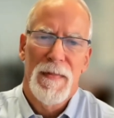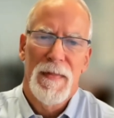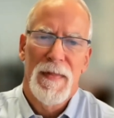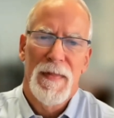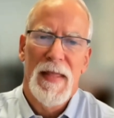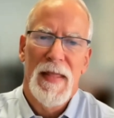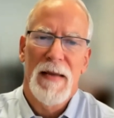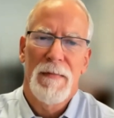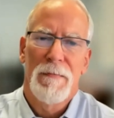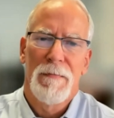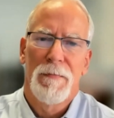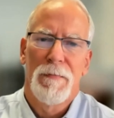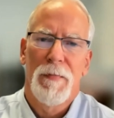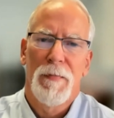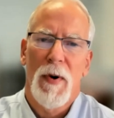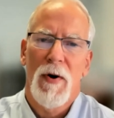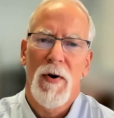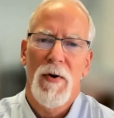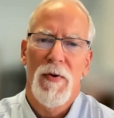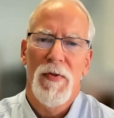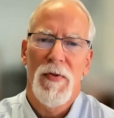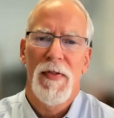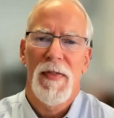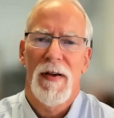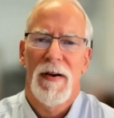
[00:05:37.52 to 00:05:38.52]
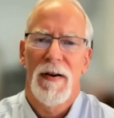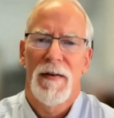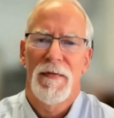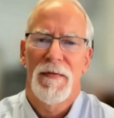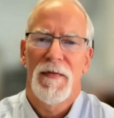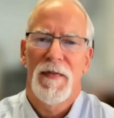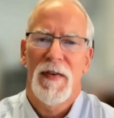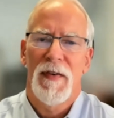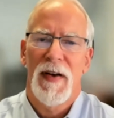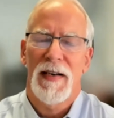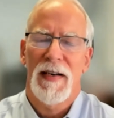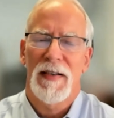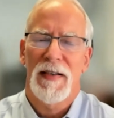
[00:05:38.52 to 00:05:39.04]
they both
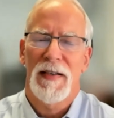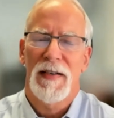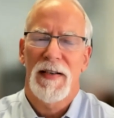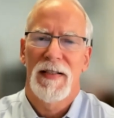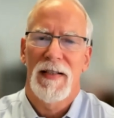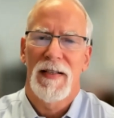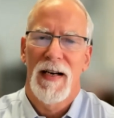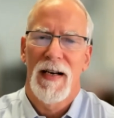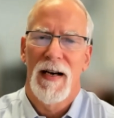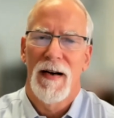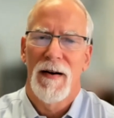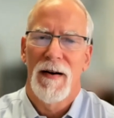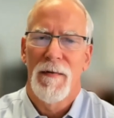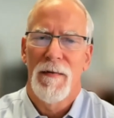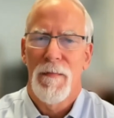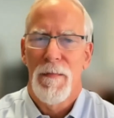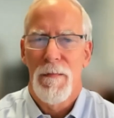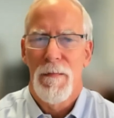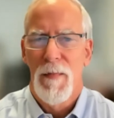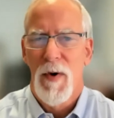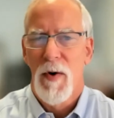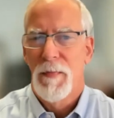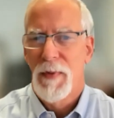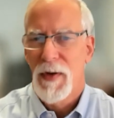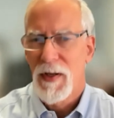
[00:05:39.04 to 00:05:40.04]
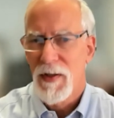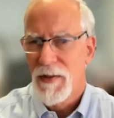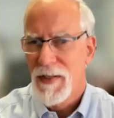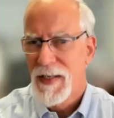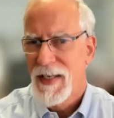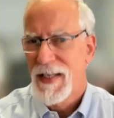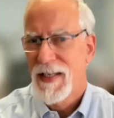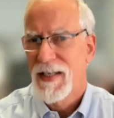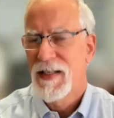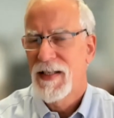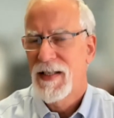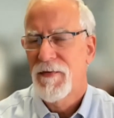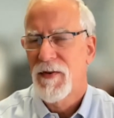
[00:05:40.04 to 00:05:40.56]
affect uh,
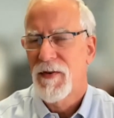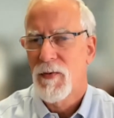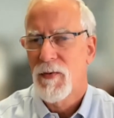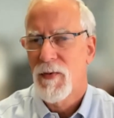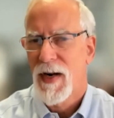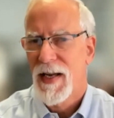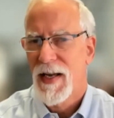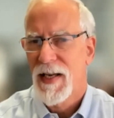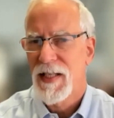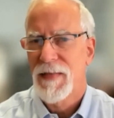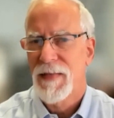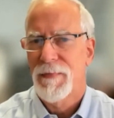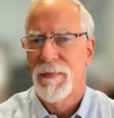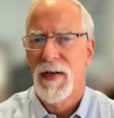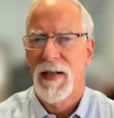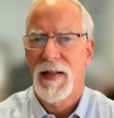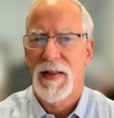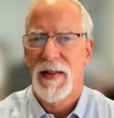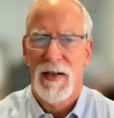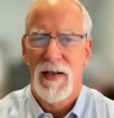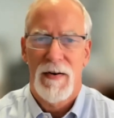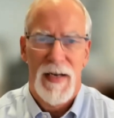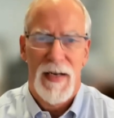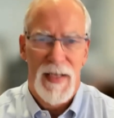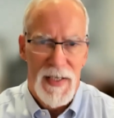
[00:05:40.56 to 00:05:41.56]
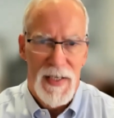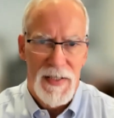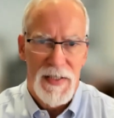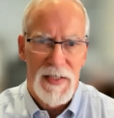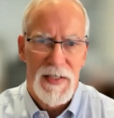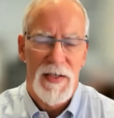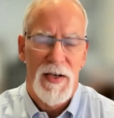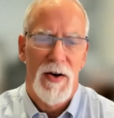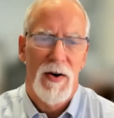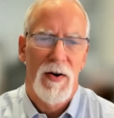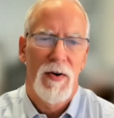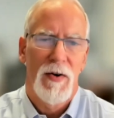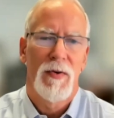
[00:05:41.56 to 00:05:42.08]
mobility in different ways, but there is
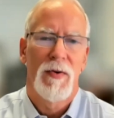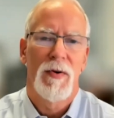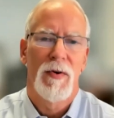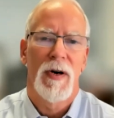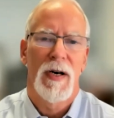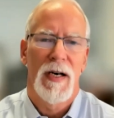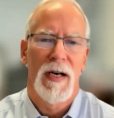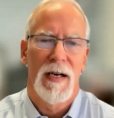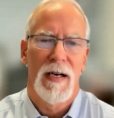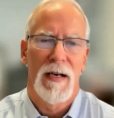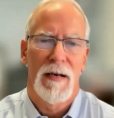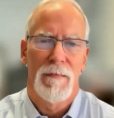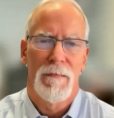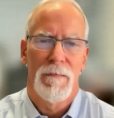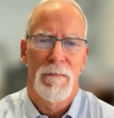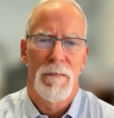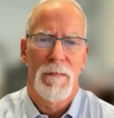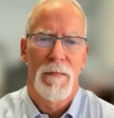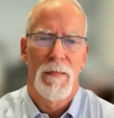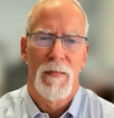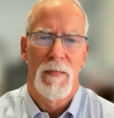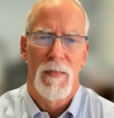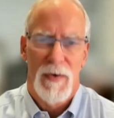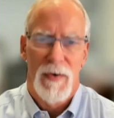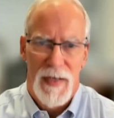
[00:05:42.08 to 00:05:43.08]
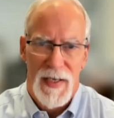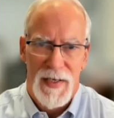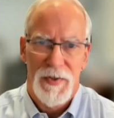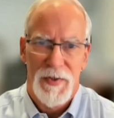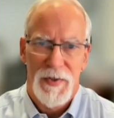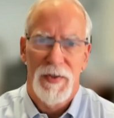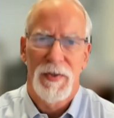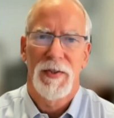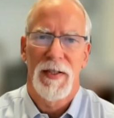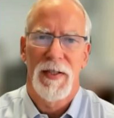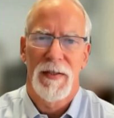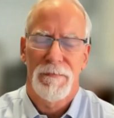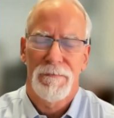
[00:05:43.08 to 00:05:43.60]
no um,
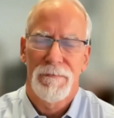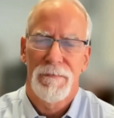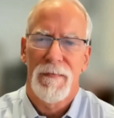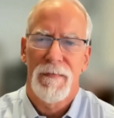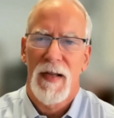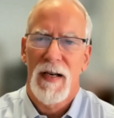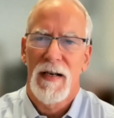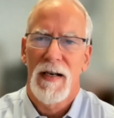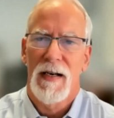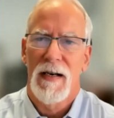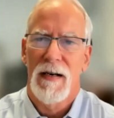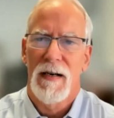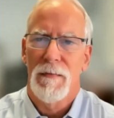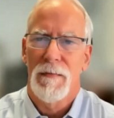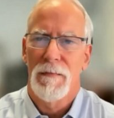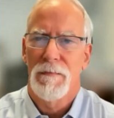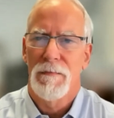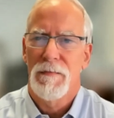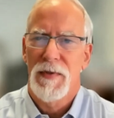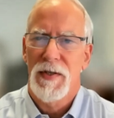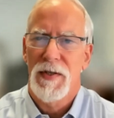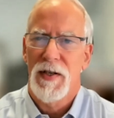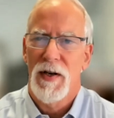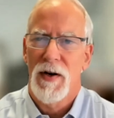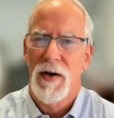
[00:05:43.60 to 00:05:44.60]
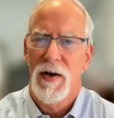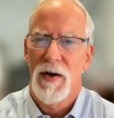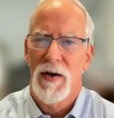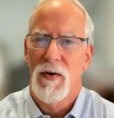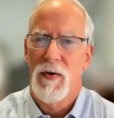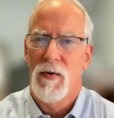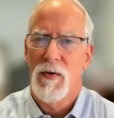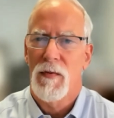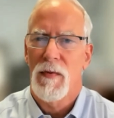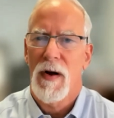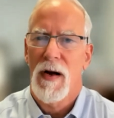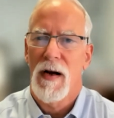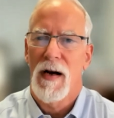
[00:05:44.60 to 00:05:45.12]
relationship. Um,
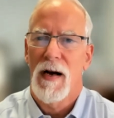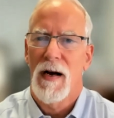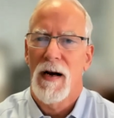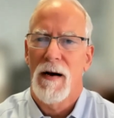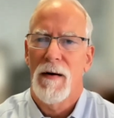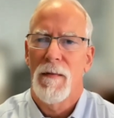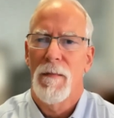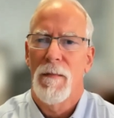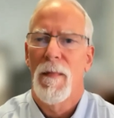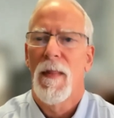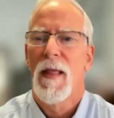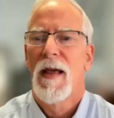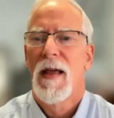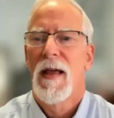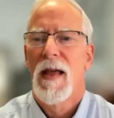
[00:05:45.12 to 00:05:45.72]
so um,